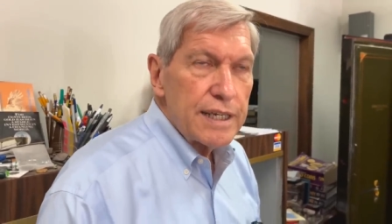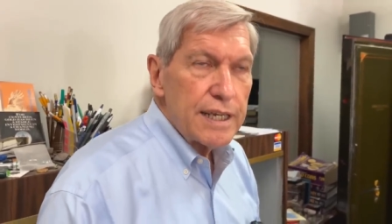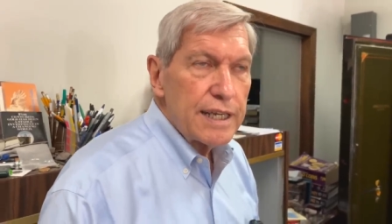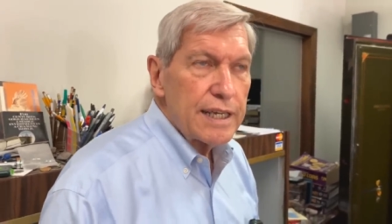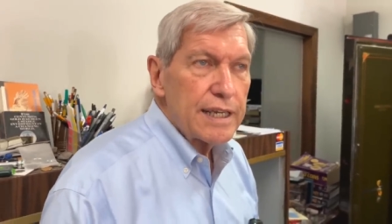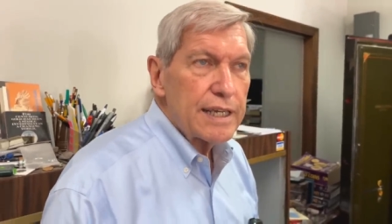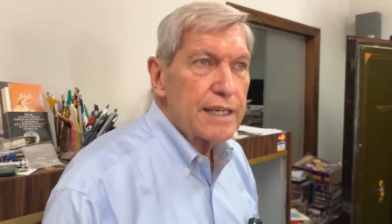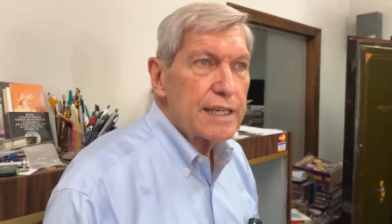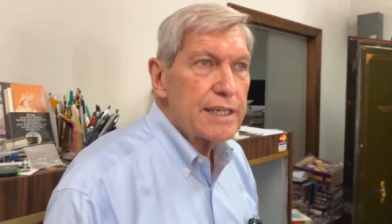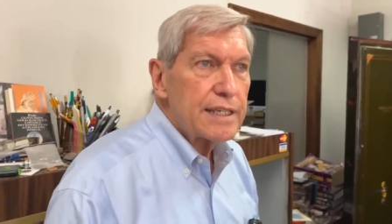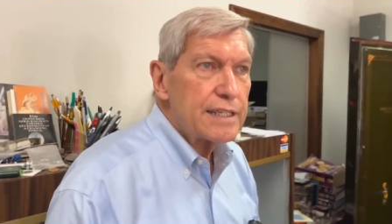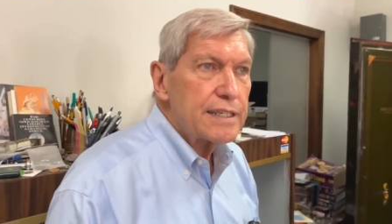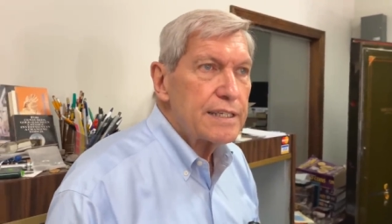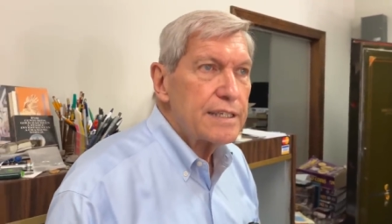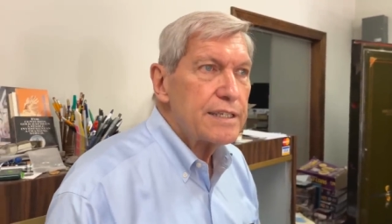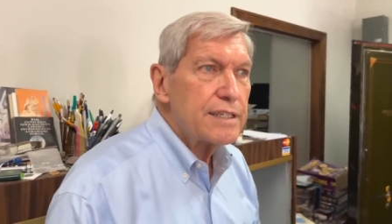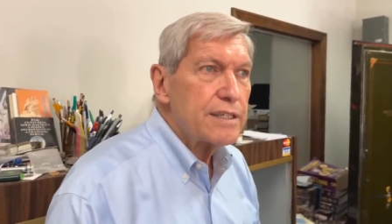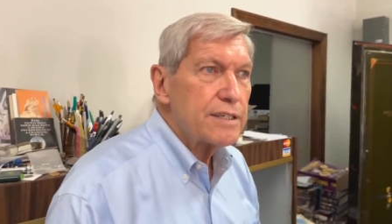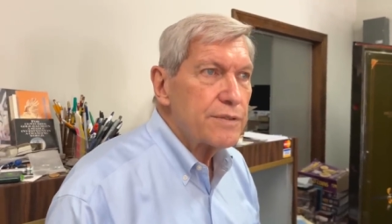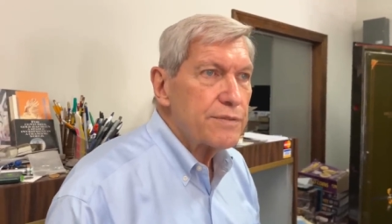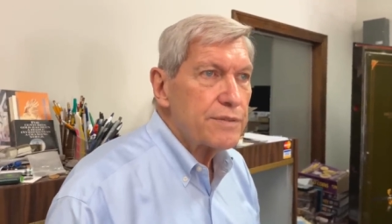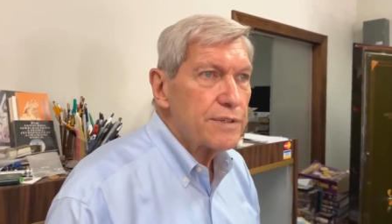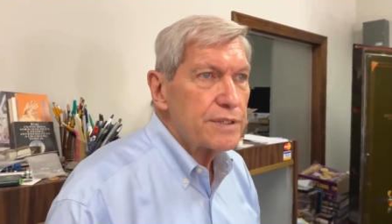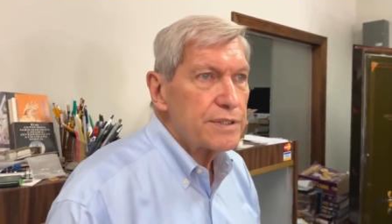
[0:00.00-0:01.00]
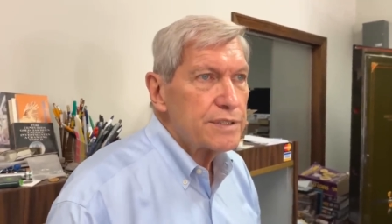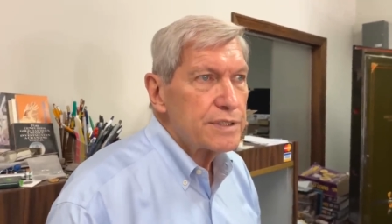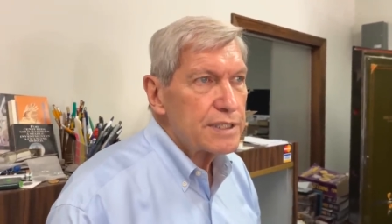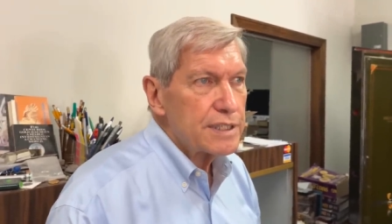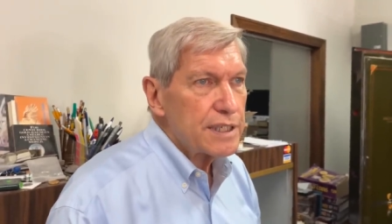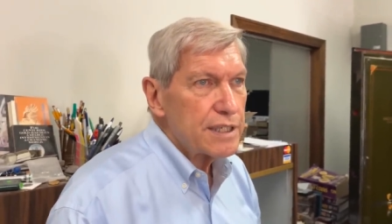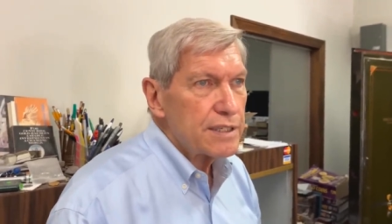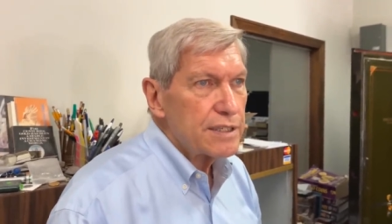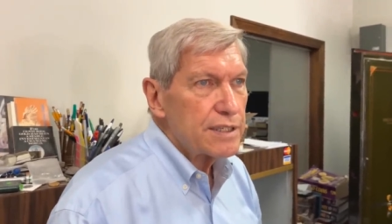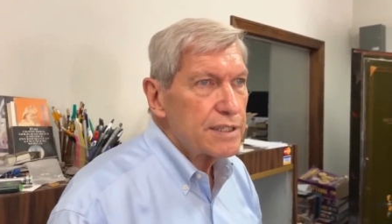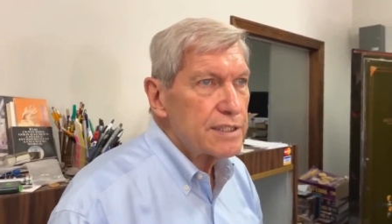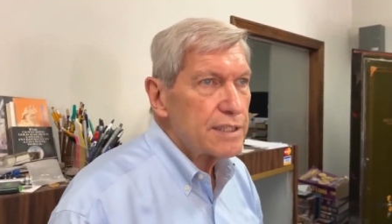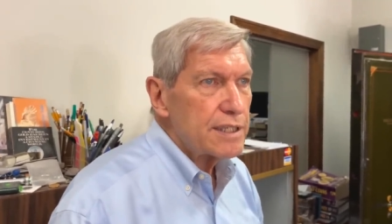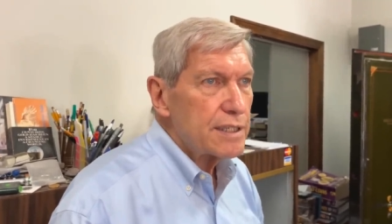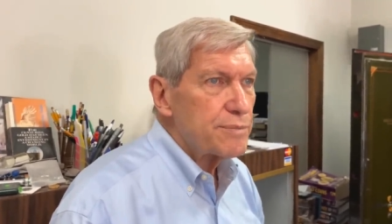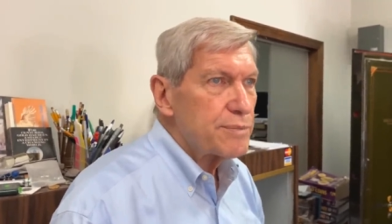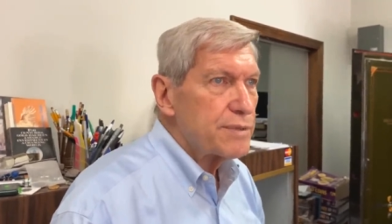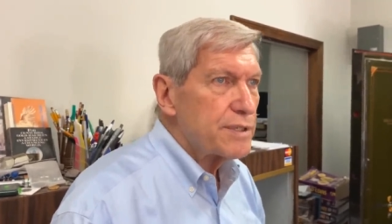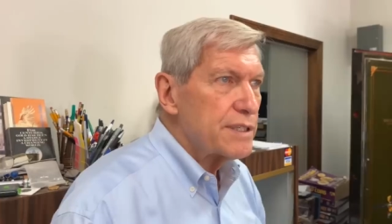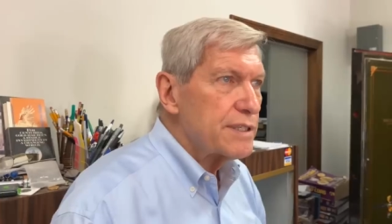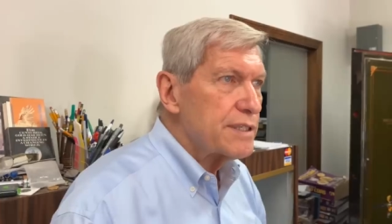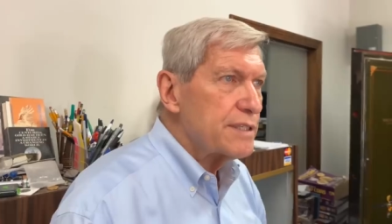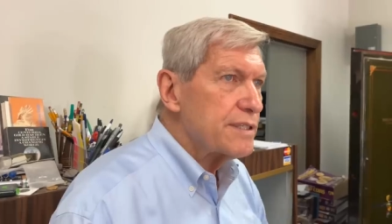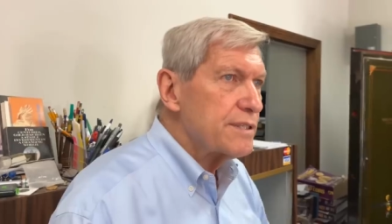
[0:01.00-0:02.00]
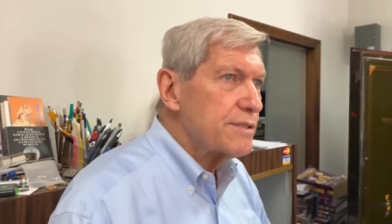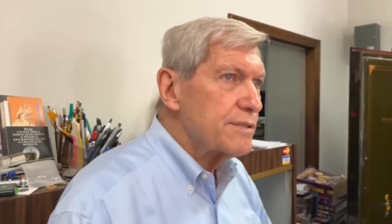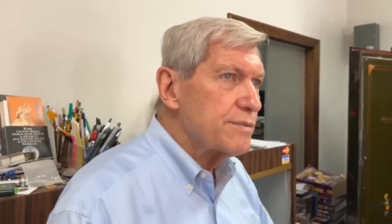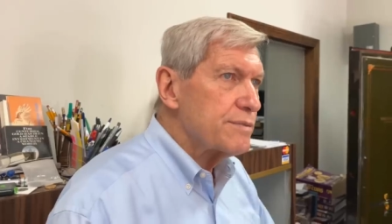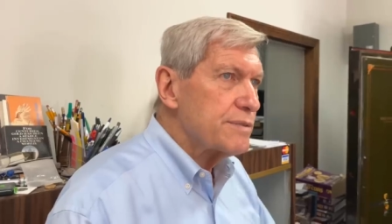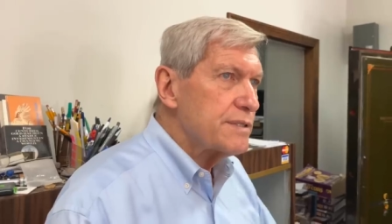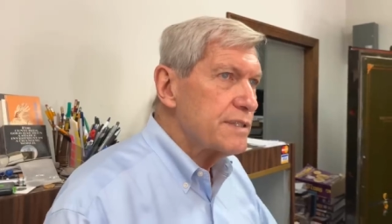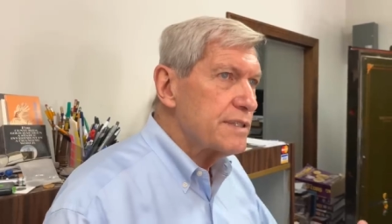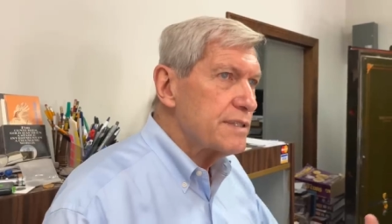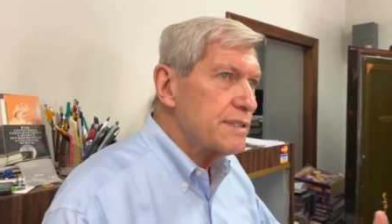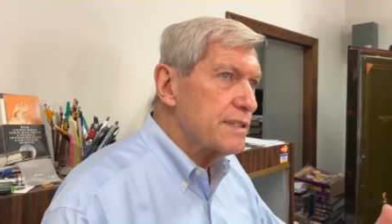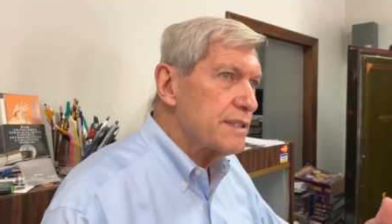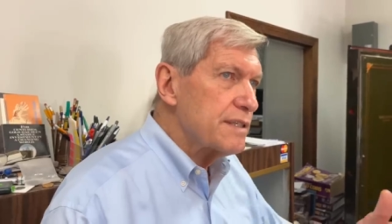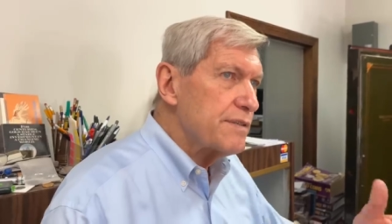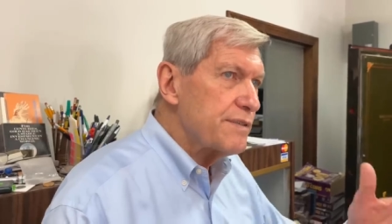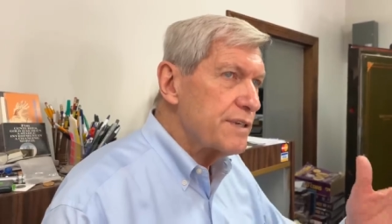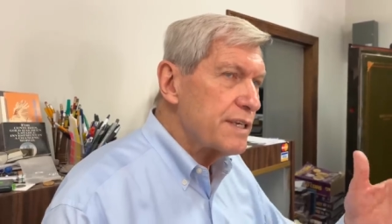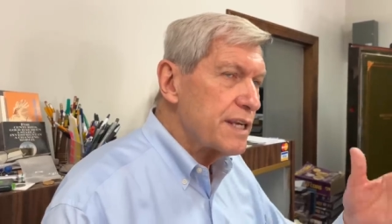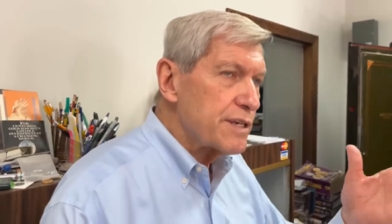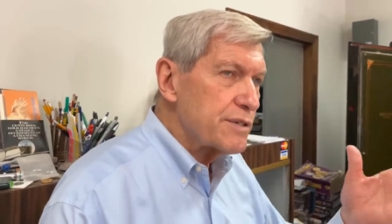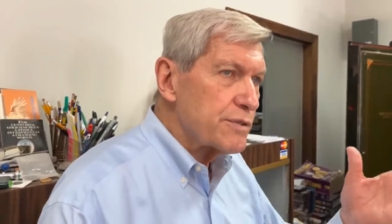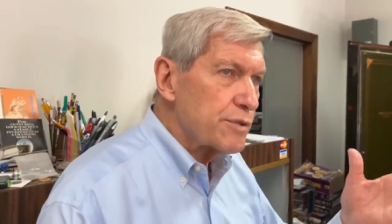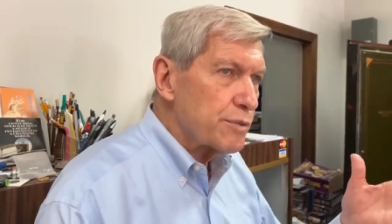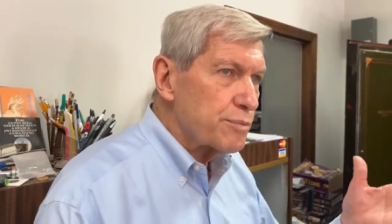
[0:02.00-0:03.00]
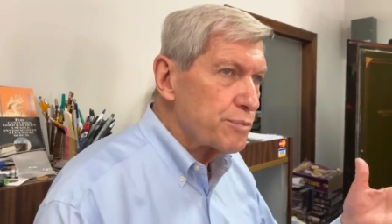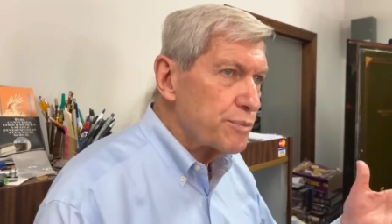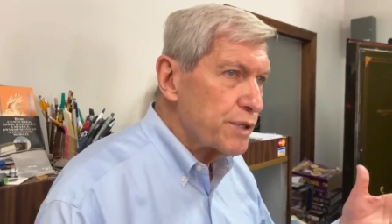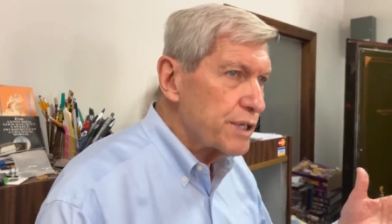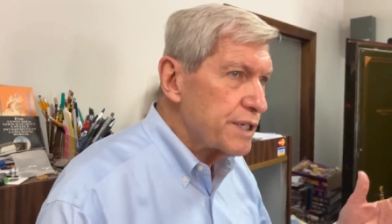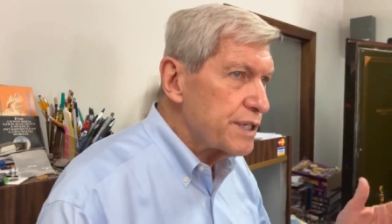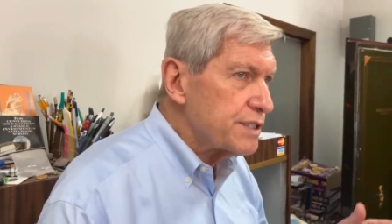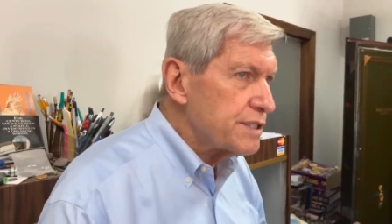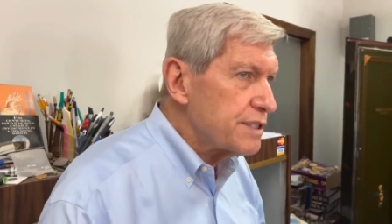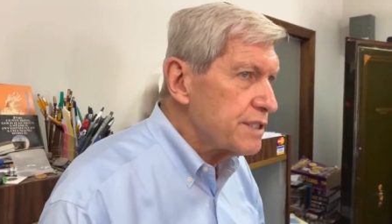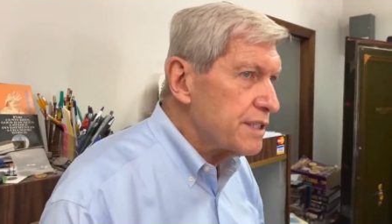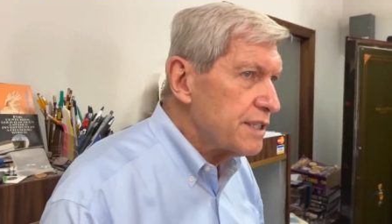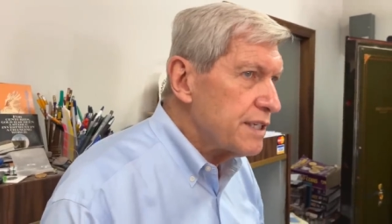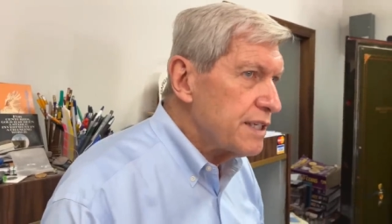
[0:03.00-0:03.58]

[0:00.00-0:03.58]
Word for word: And, you know, if you're stealing something and you're you know, living under a bridge,